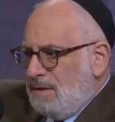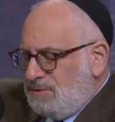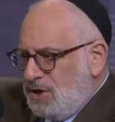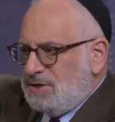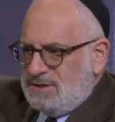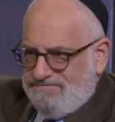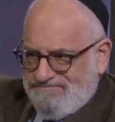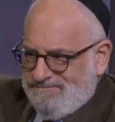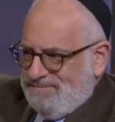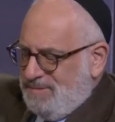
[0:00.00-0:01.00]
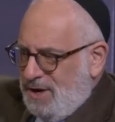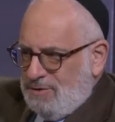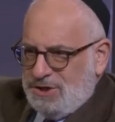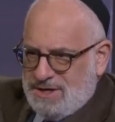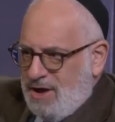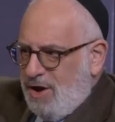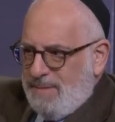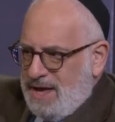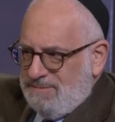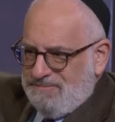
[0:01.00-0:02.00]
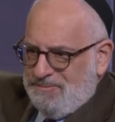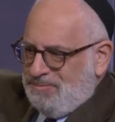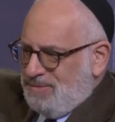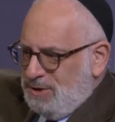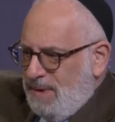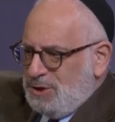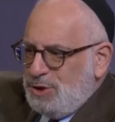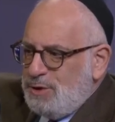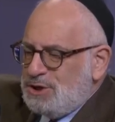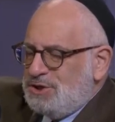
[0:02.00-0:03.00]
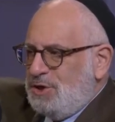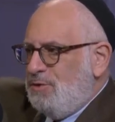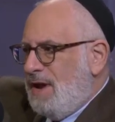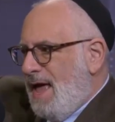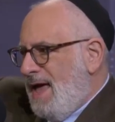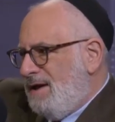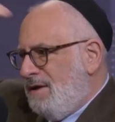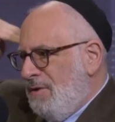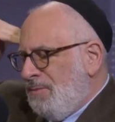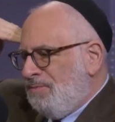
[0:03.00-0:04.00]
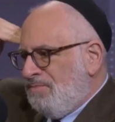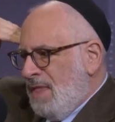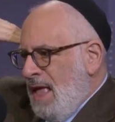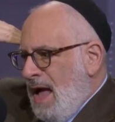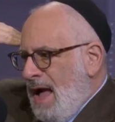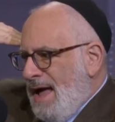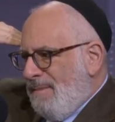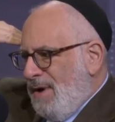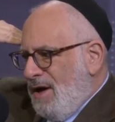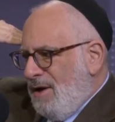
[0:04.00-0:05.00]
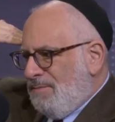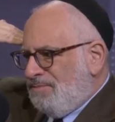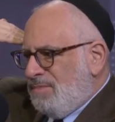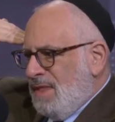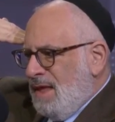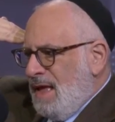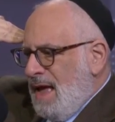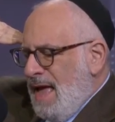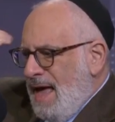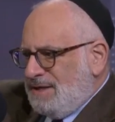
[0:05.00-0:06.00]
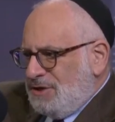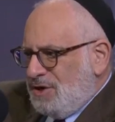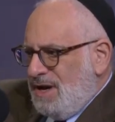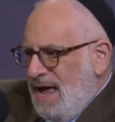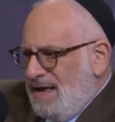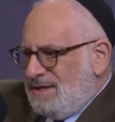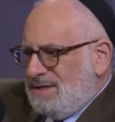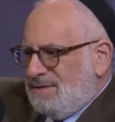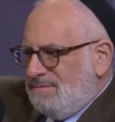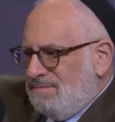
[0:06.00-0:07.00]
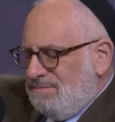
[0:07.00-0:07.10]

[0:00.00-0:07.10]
just got on my Jewish suit, and I had such a nice